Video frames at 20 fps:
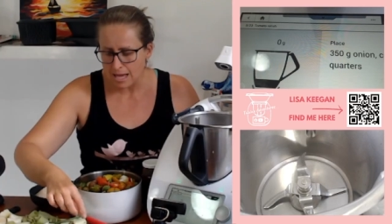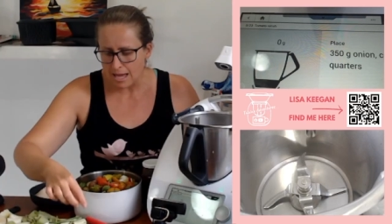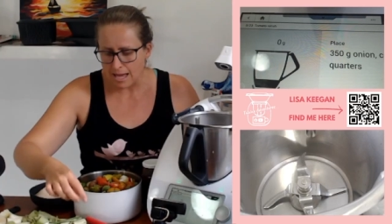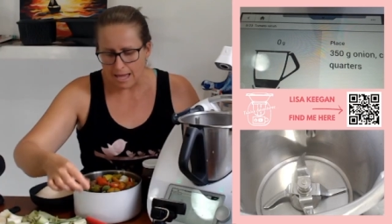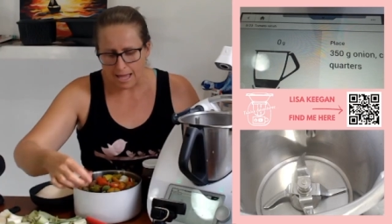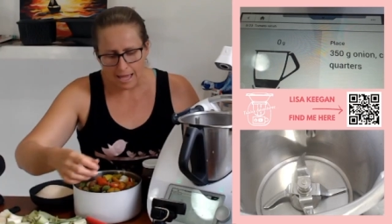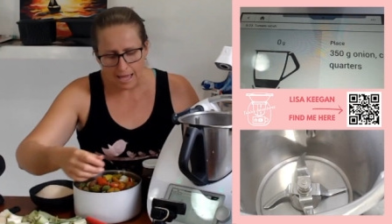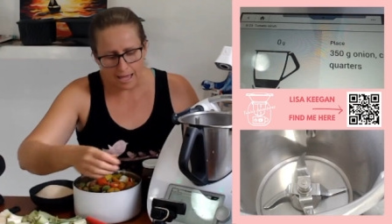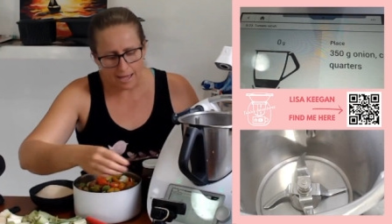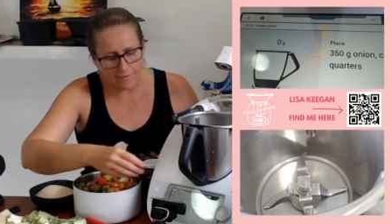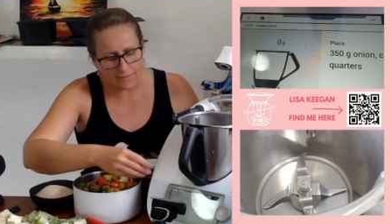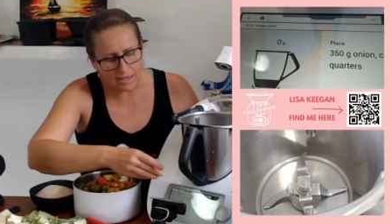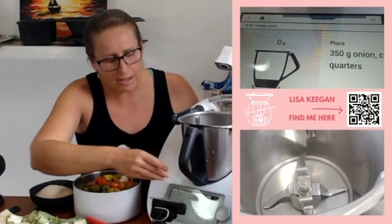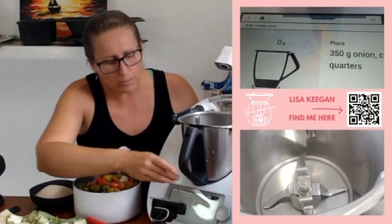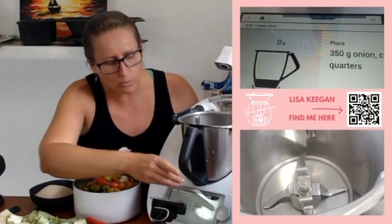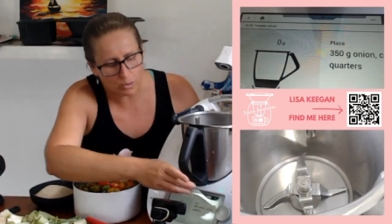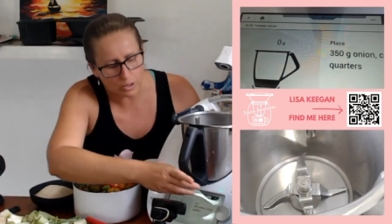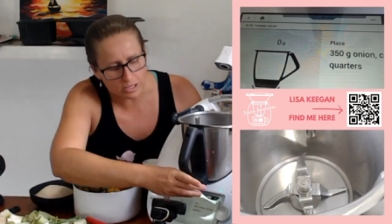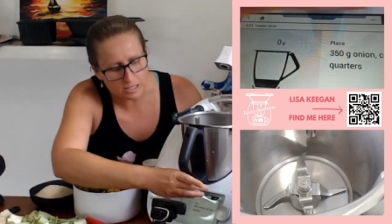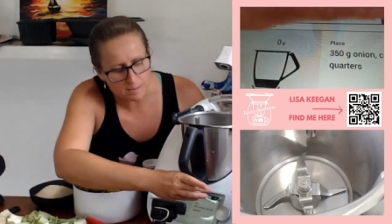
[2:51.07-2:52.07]

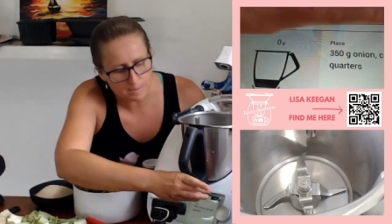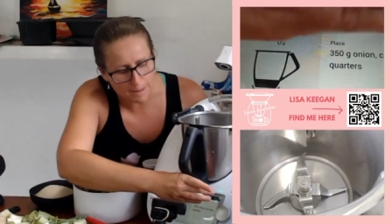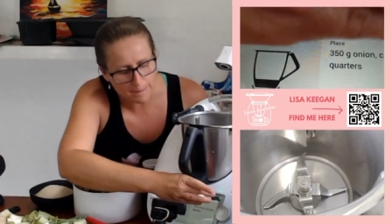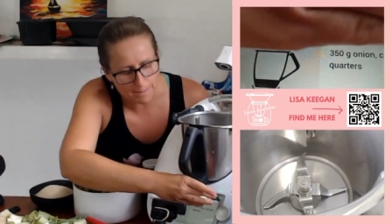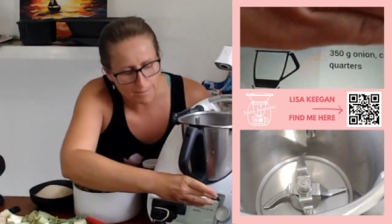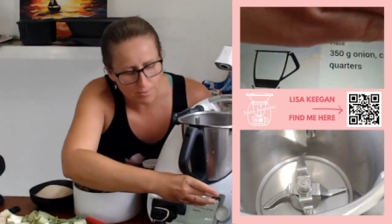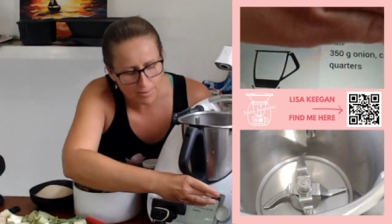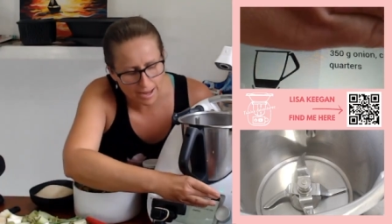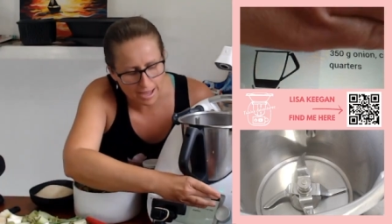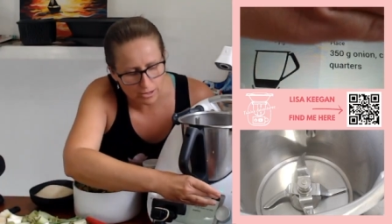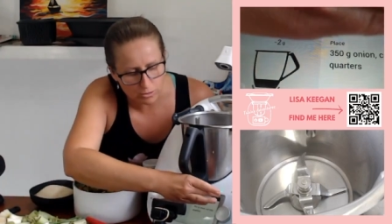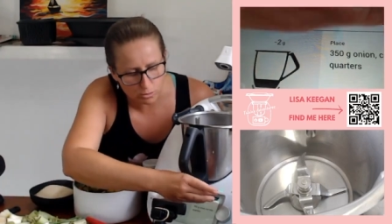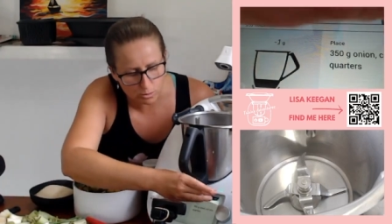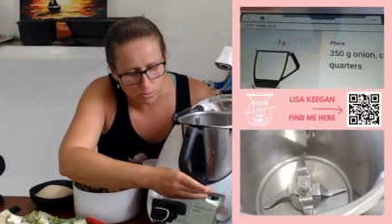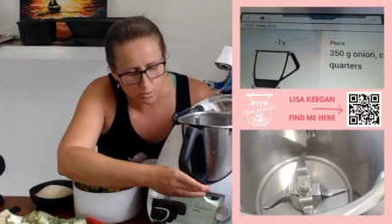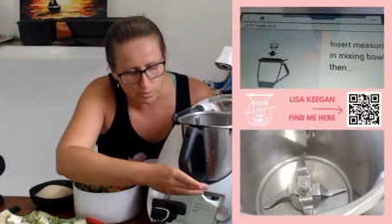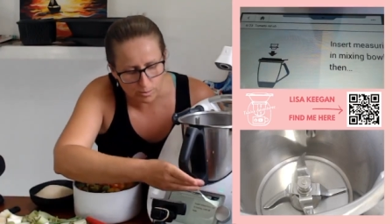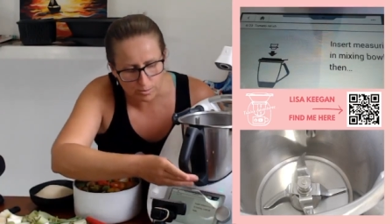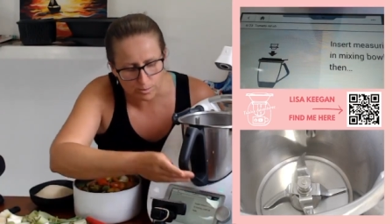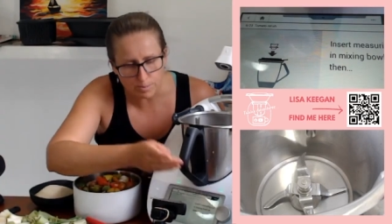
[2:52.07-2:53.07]
That works, but brown
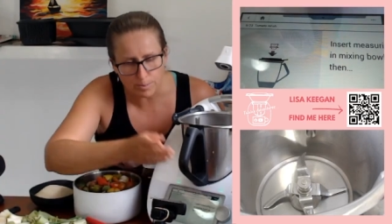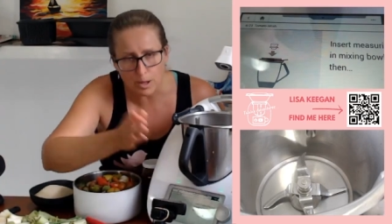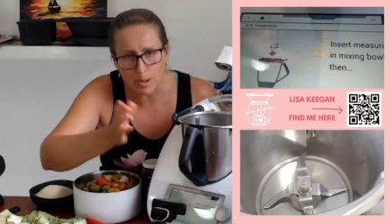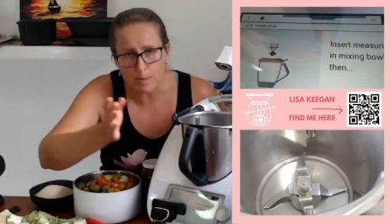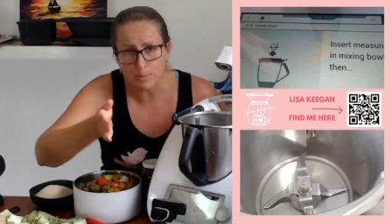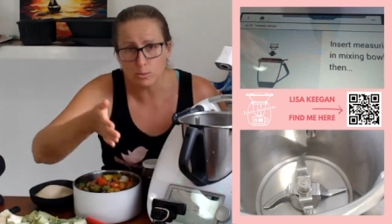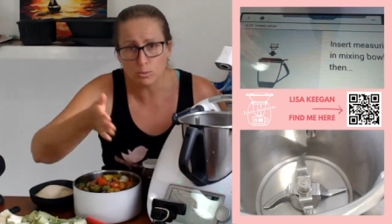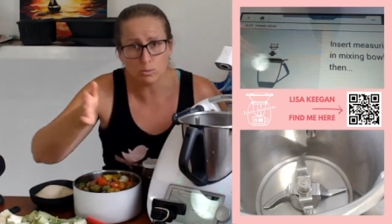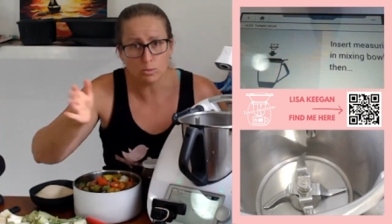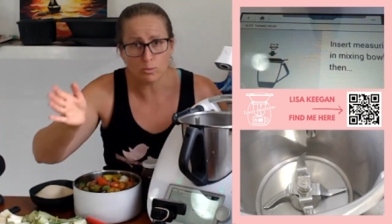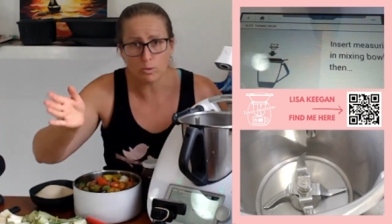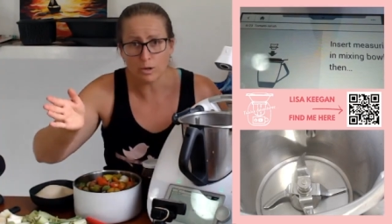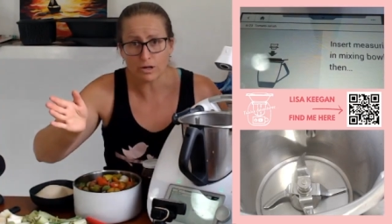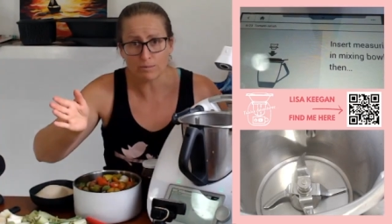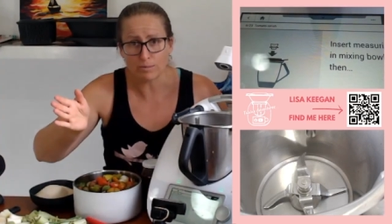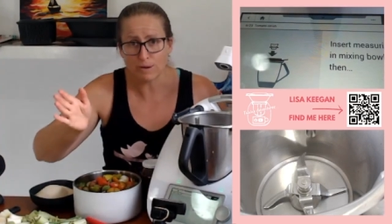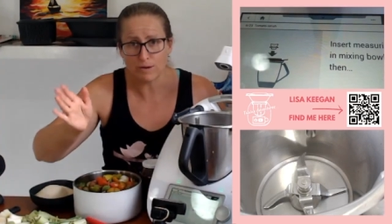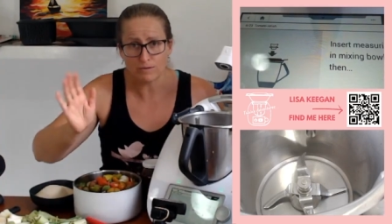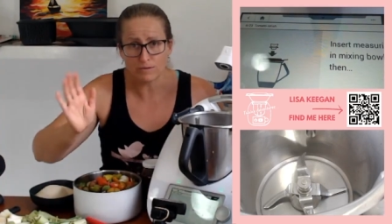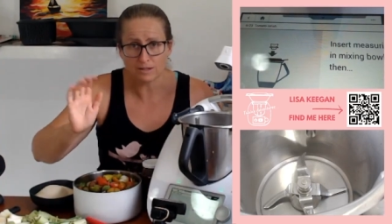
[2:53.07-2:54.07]
or purple will
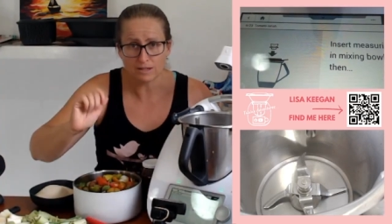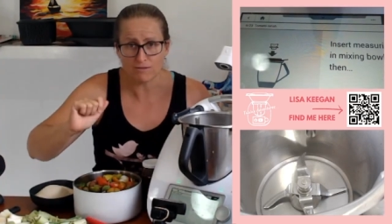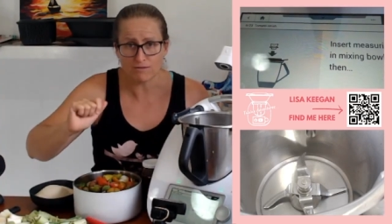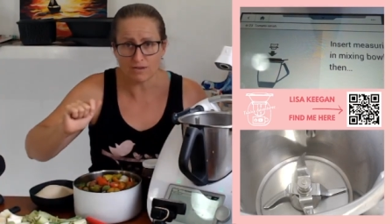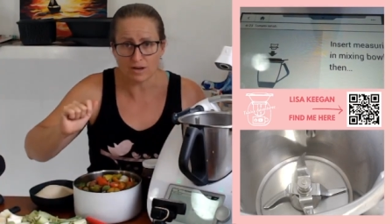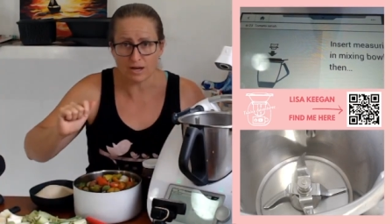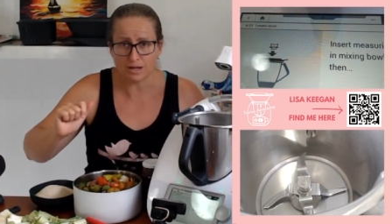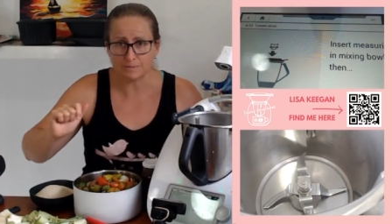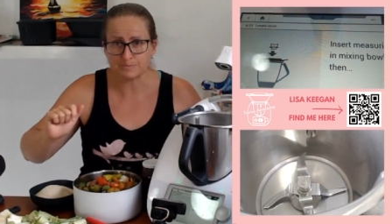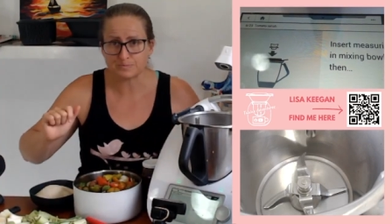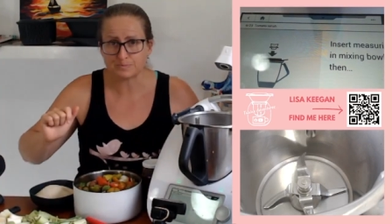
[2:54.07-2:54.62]
work perfectly fine.